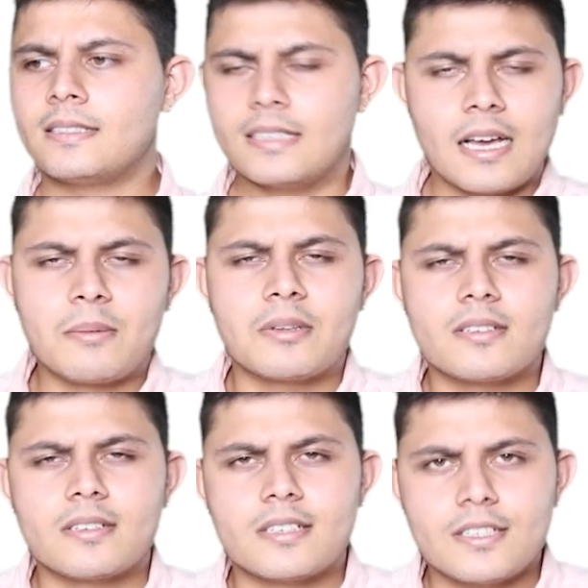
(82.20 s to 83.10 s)
yeah, I mean,
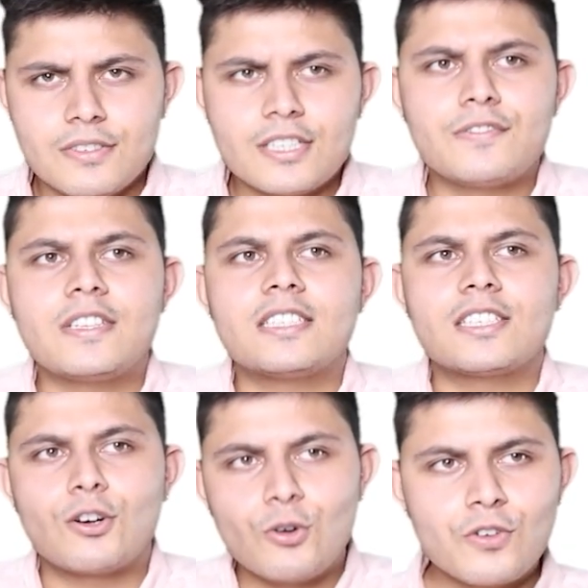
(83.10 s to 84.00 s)
even if there is
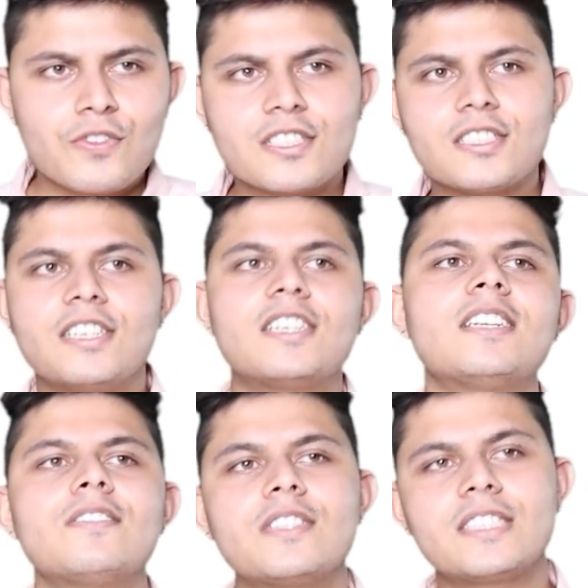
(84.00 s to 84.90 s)
a code which is
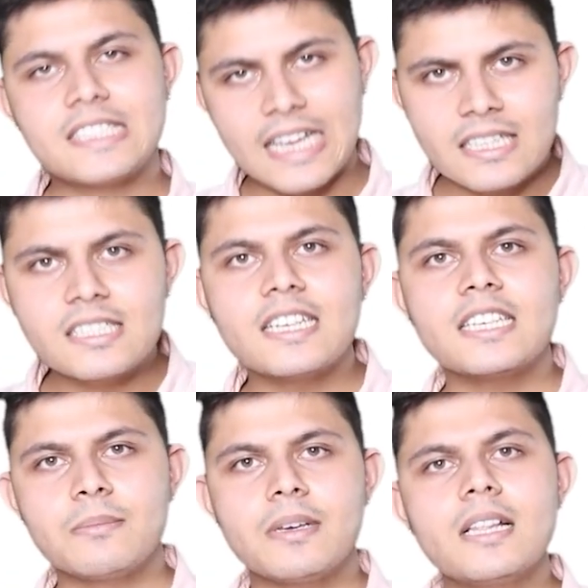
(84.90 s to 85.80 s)
written which sends an
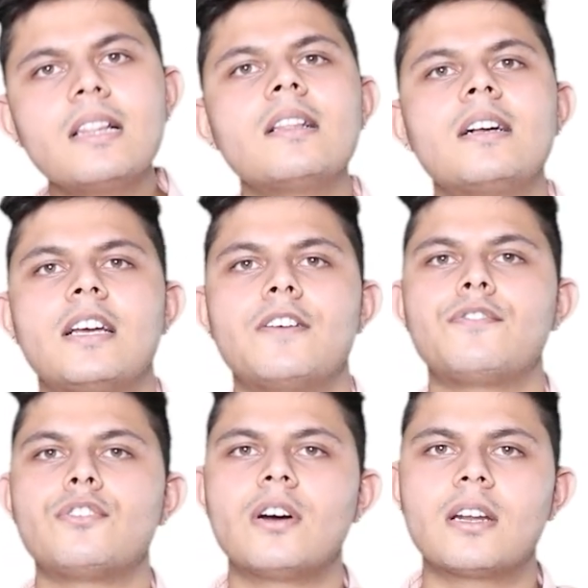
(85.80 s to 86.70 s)
email,
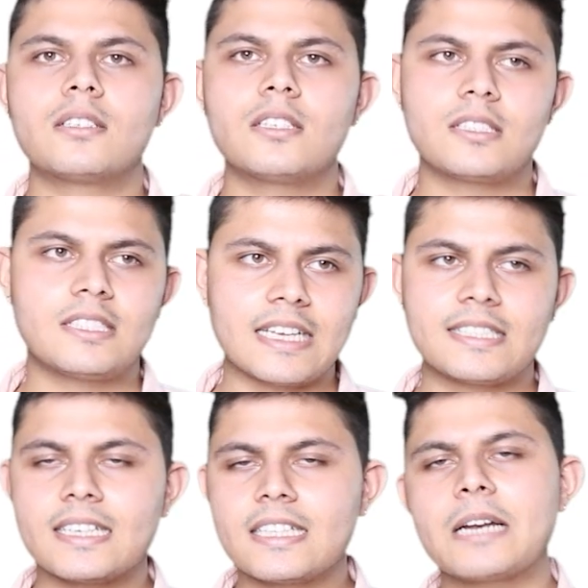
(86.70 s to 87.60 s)
if you are just
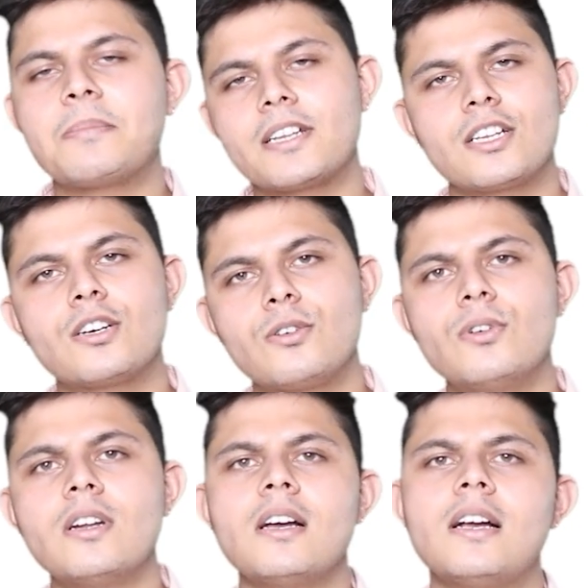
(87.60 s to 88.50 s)
testing that particular
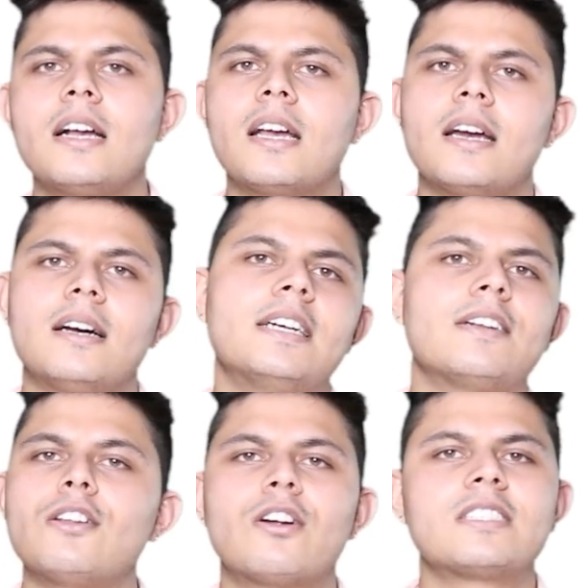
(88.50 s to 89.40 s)
code, uh, it
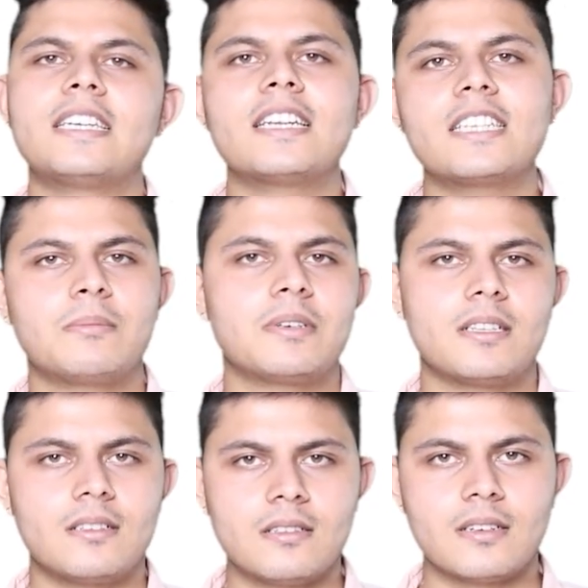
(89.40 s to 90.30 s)
will not send an email,
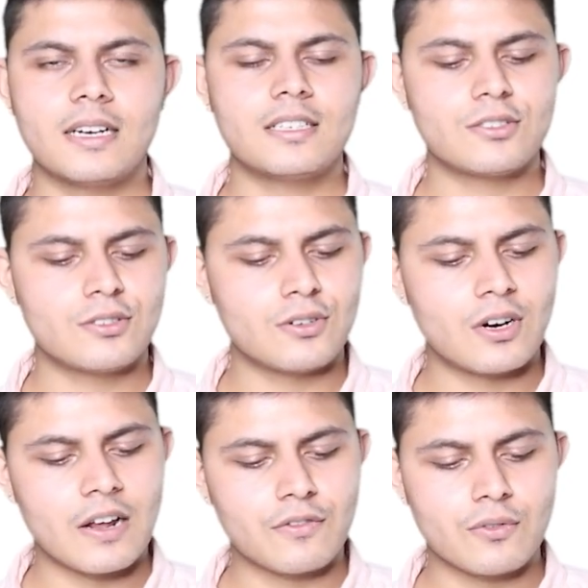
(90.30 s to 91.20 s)
right? So you do
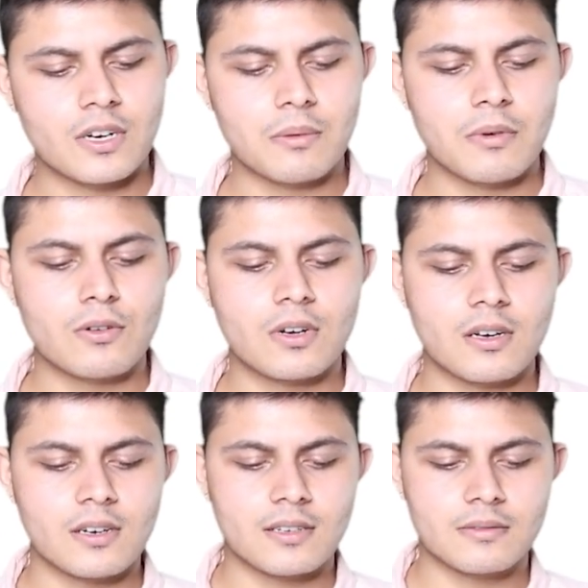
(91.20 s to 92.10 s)
not have to worry about
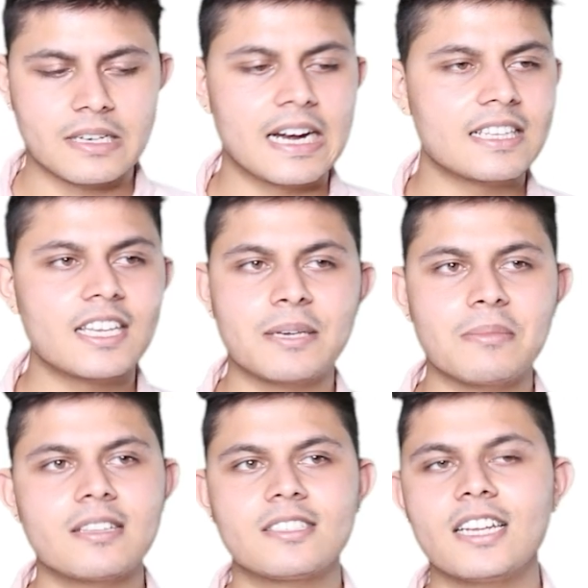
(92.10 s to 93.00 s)
uh, getting the
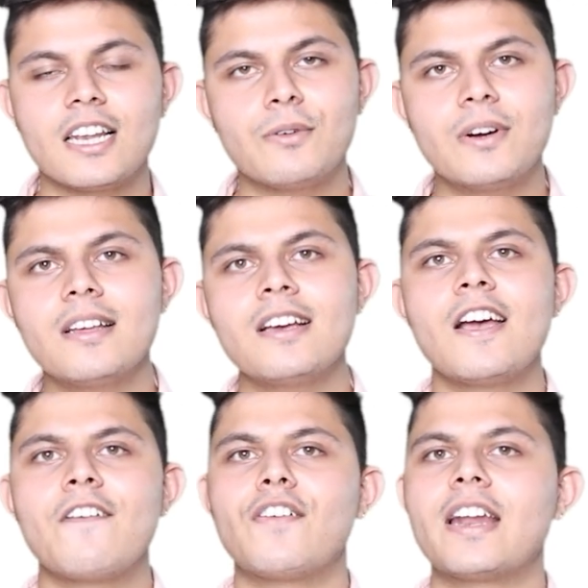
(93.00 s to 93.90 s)
emails delivered
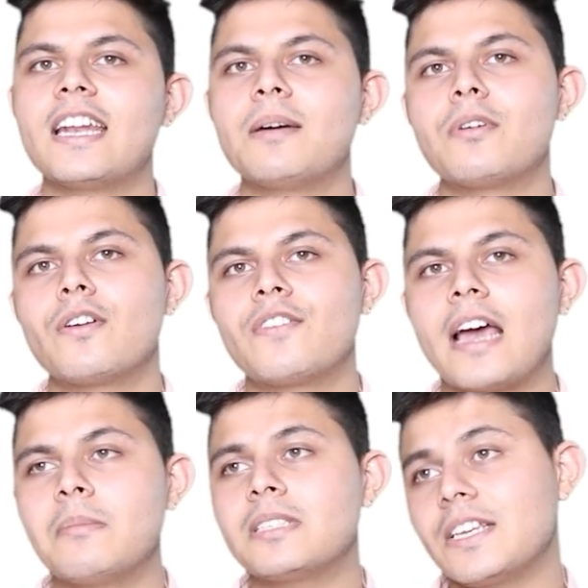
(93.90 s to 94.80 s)
for n number of
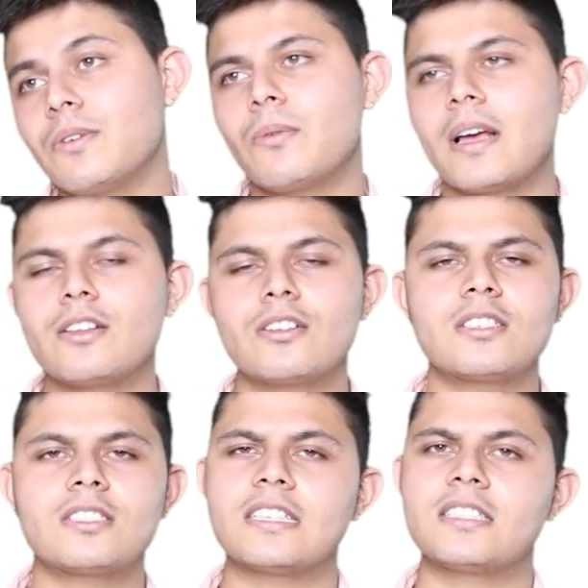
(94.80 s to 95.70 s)
times, even while you are
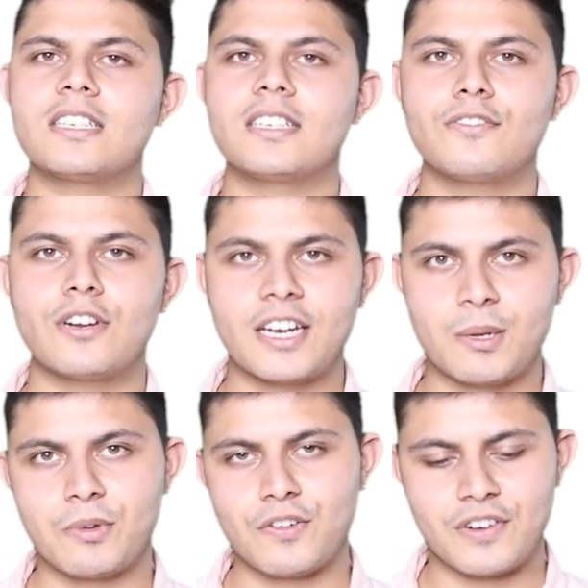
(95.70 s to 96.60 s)
just testing it for n
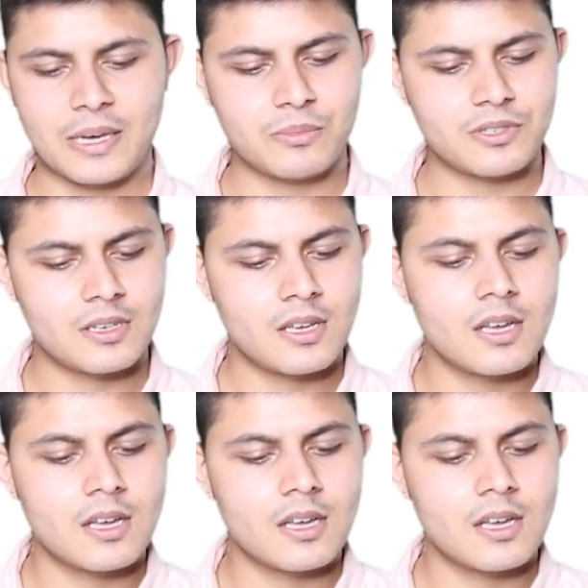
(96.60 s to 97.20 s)
number of times.